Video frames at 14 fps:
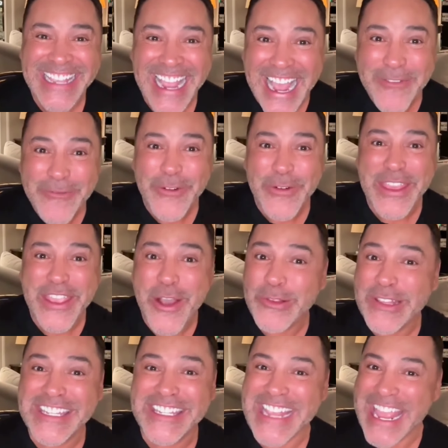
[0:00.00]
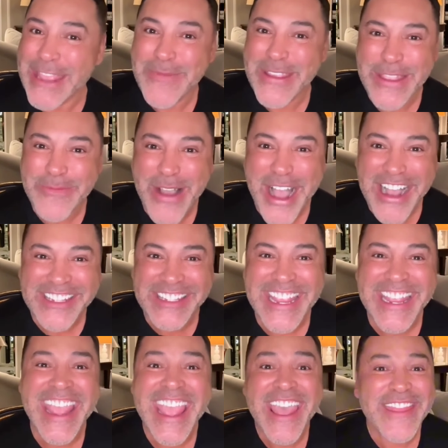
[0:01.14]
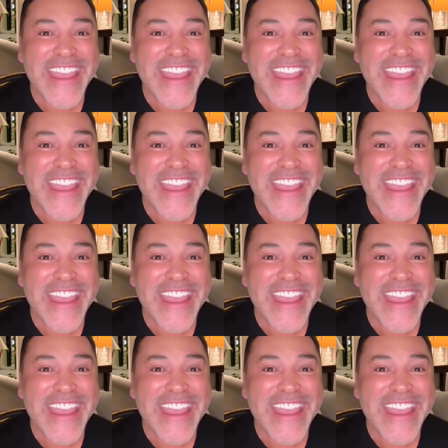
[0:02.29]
Time for the only segment in boxing